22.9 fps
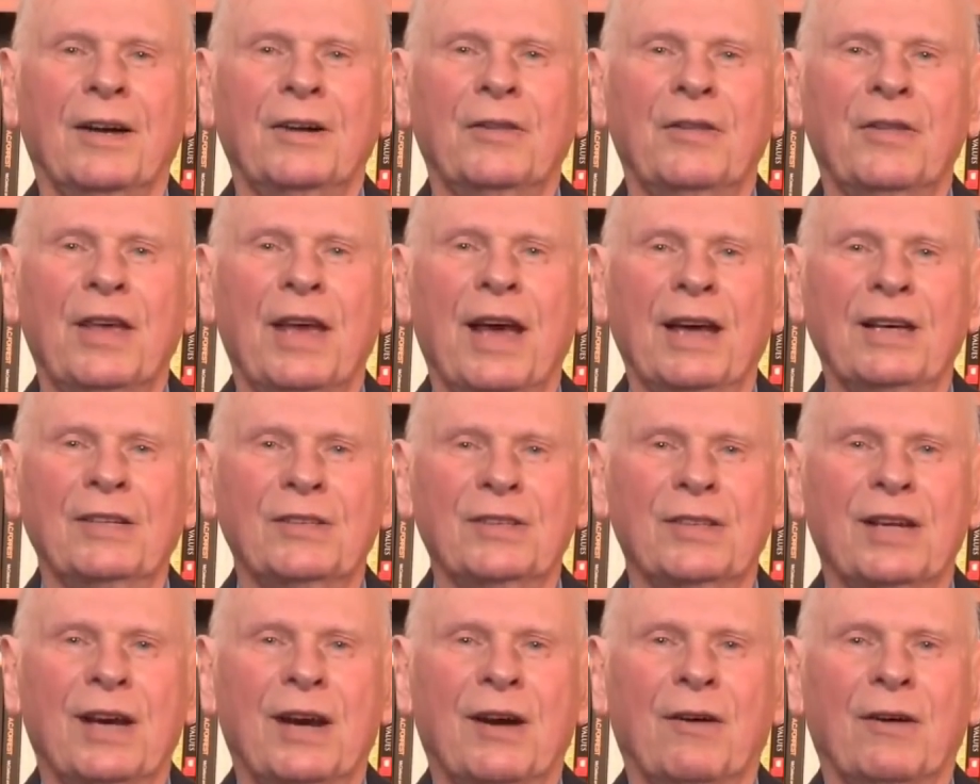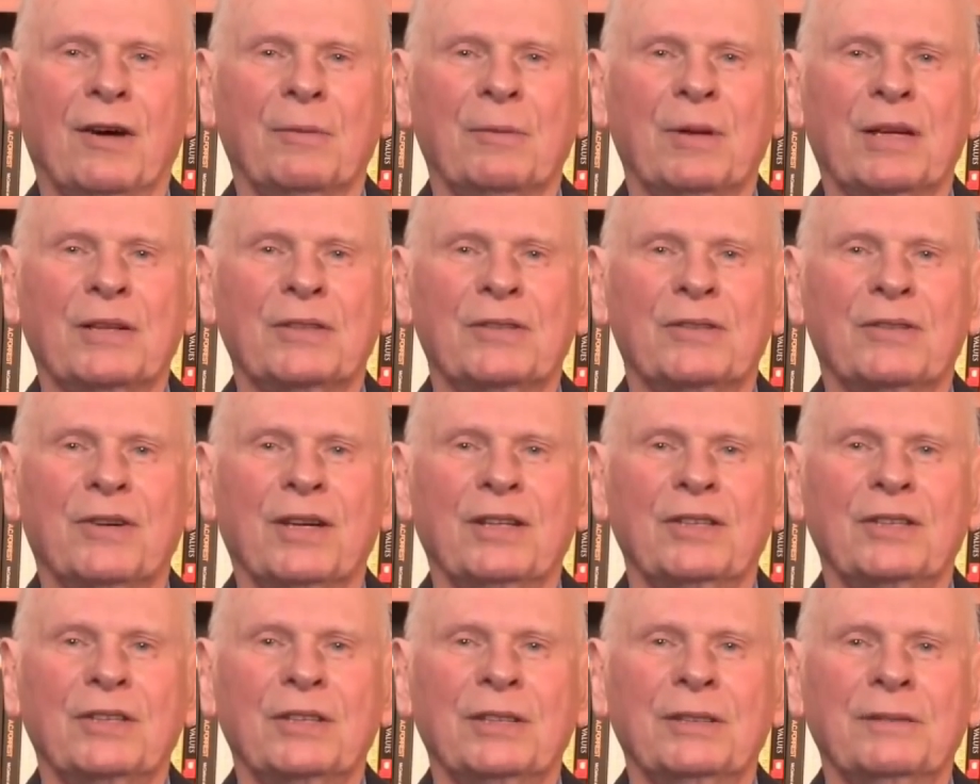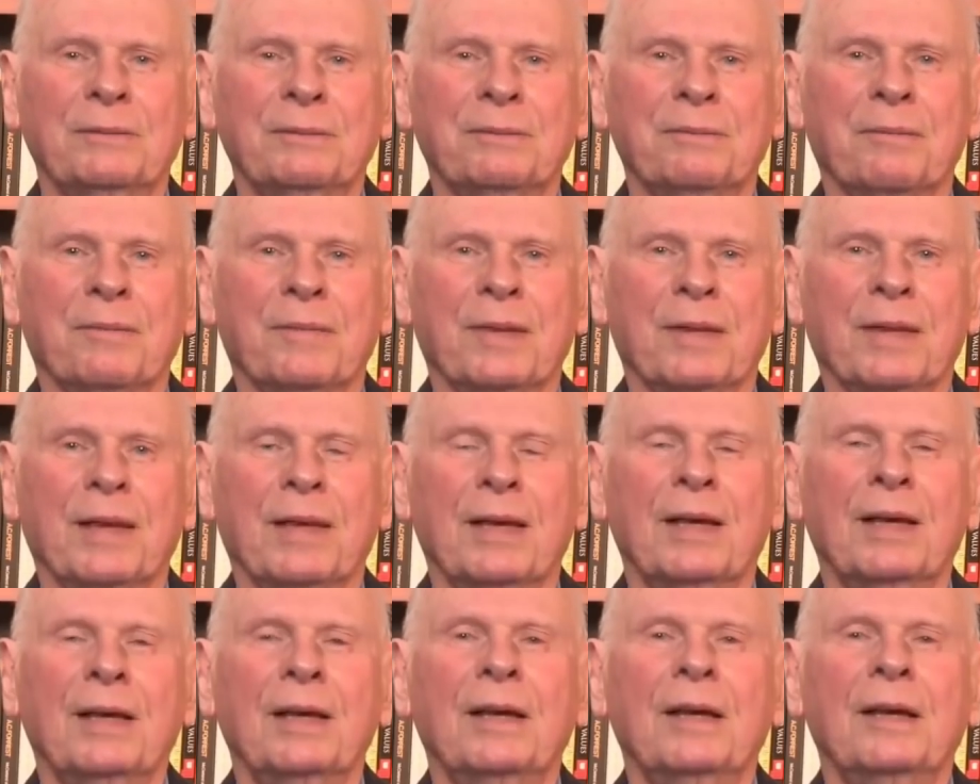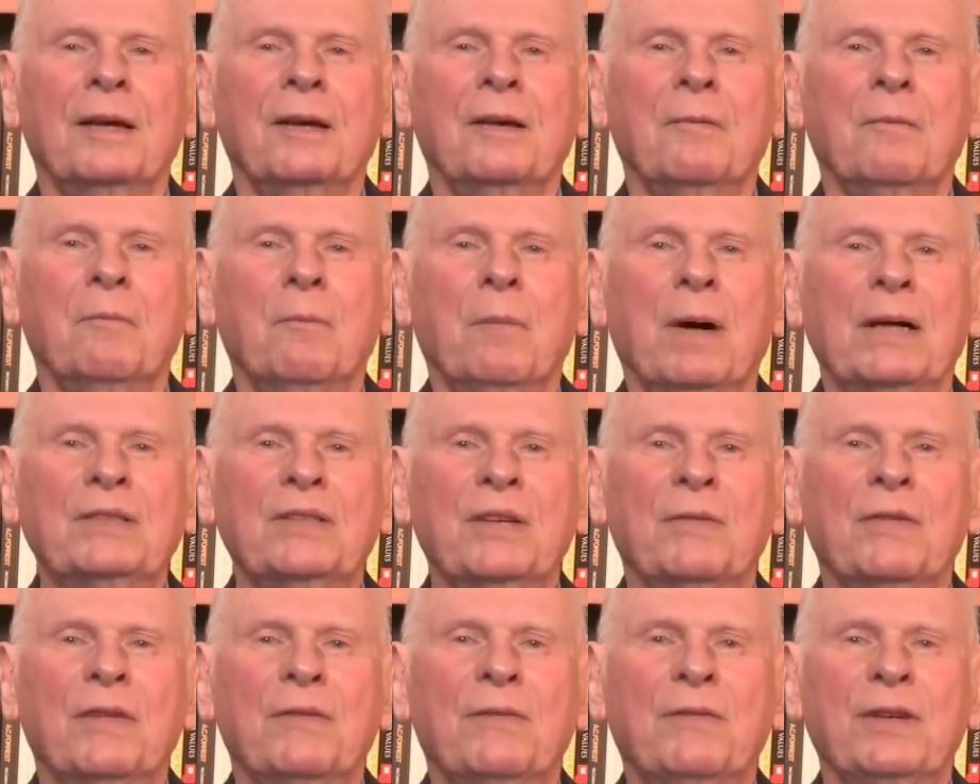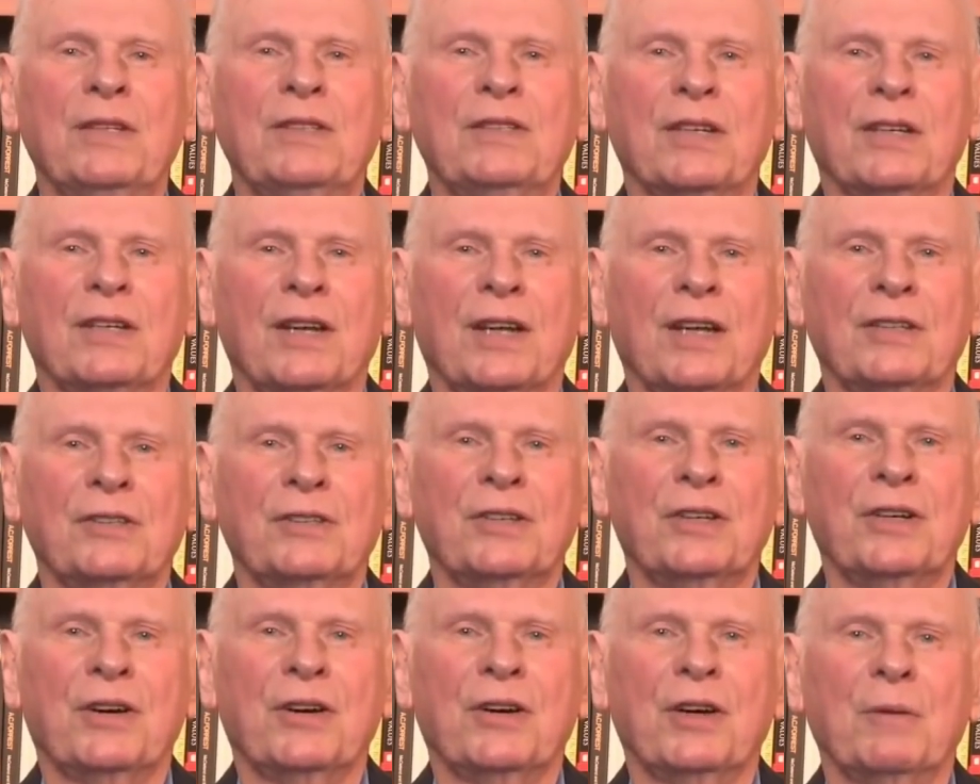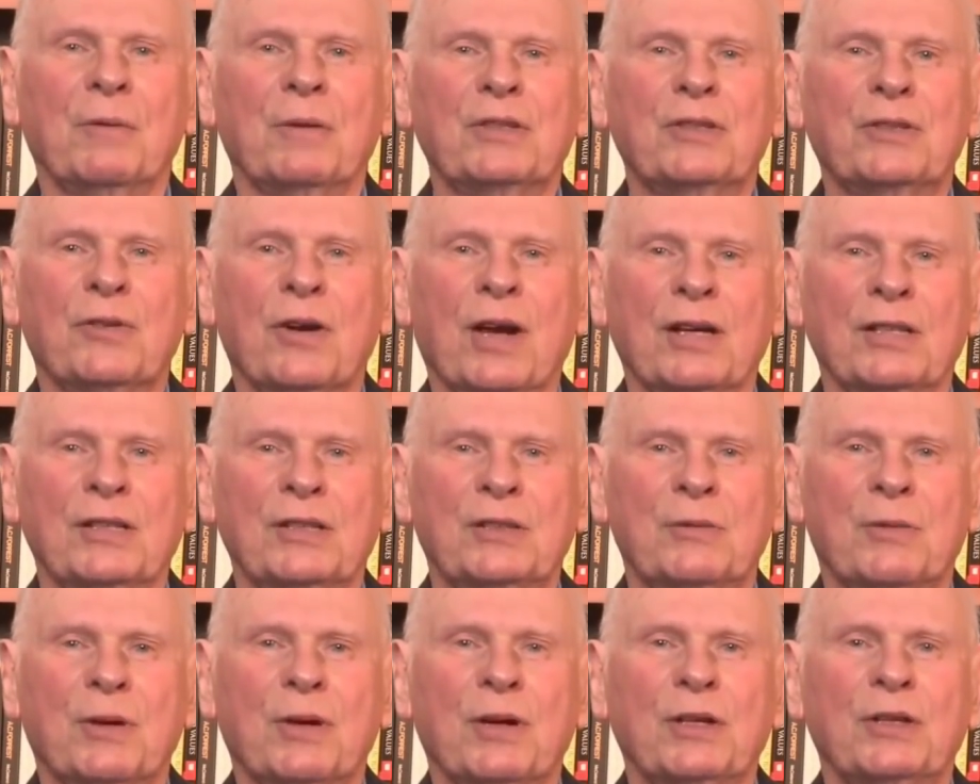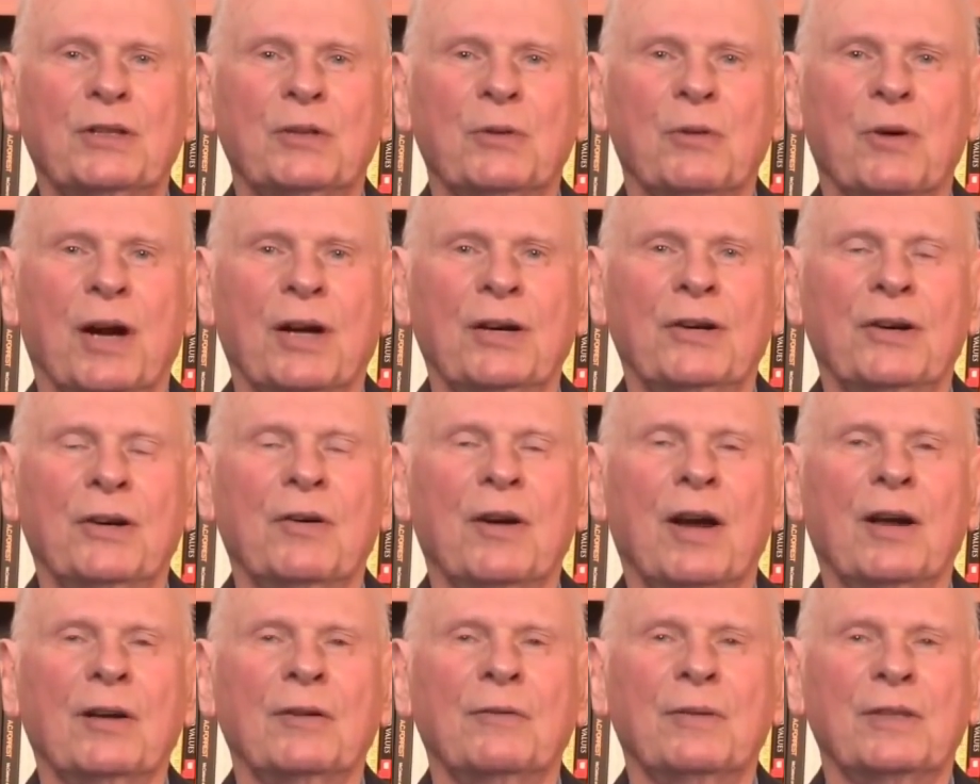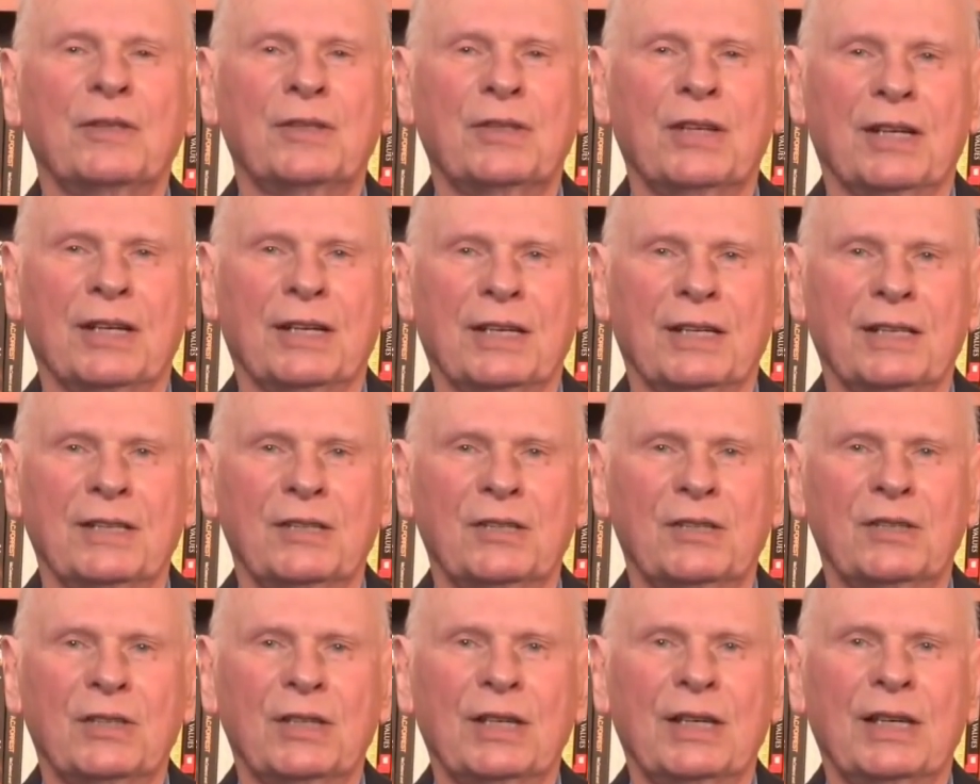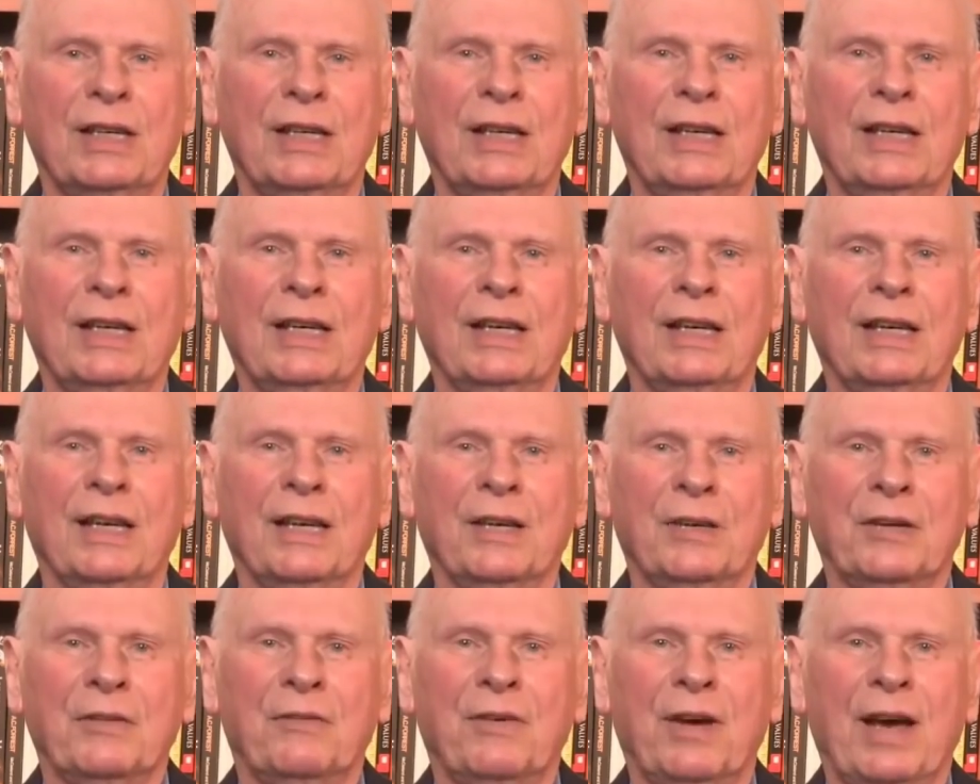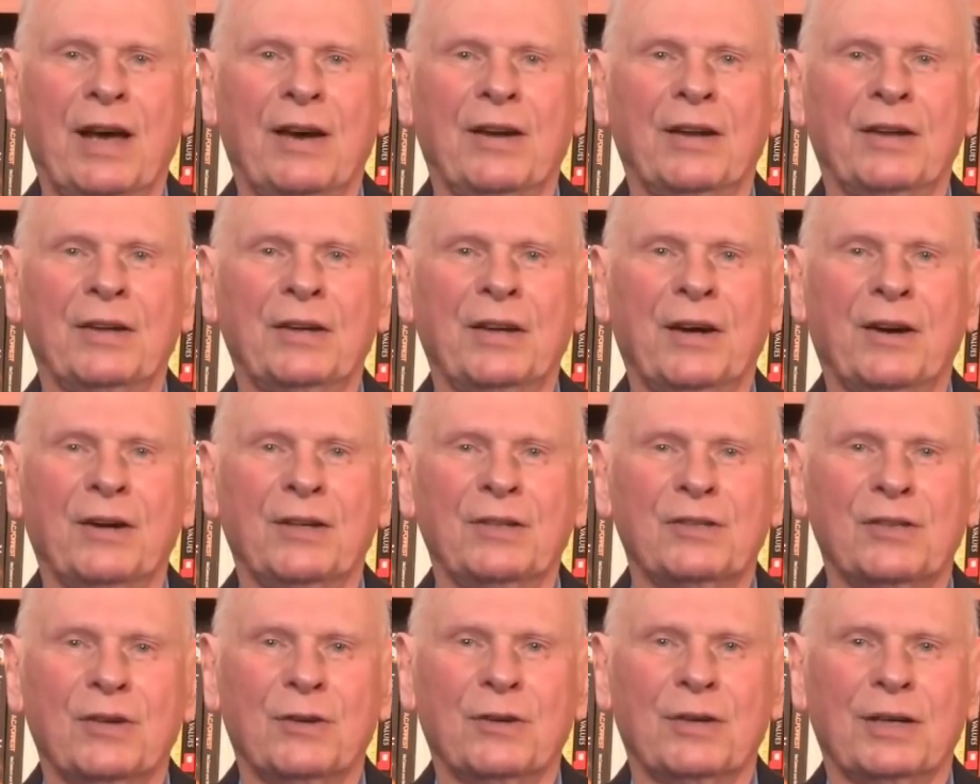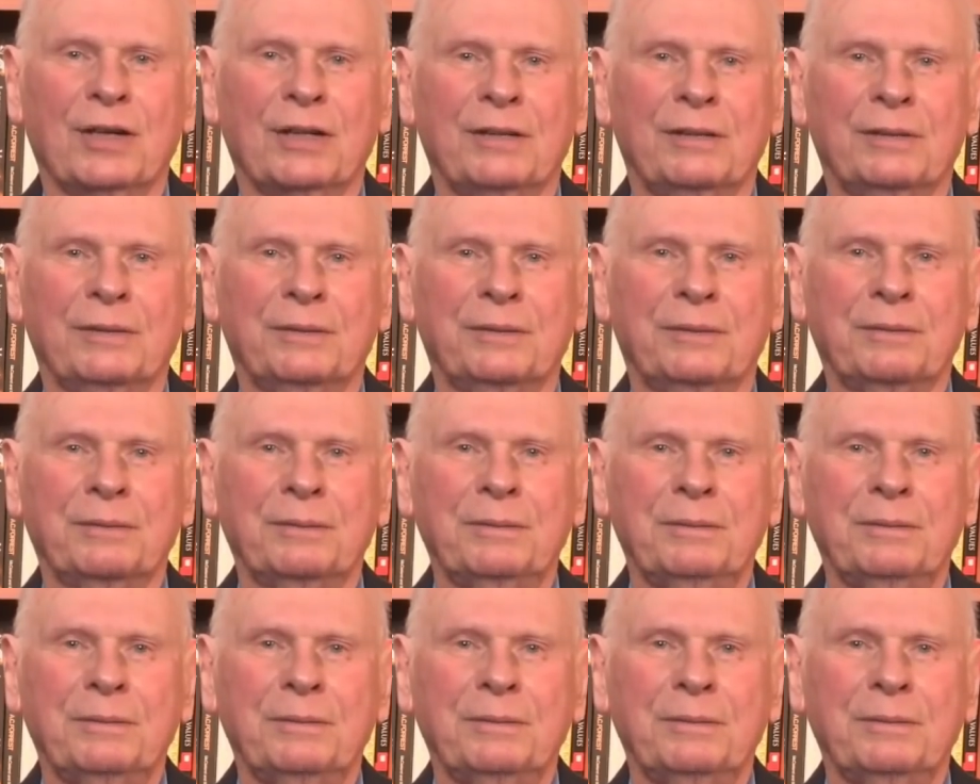Under the Eisenhower administration, much of the physical engineering was transferred to underground facilities in Nevada and Arizona.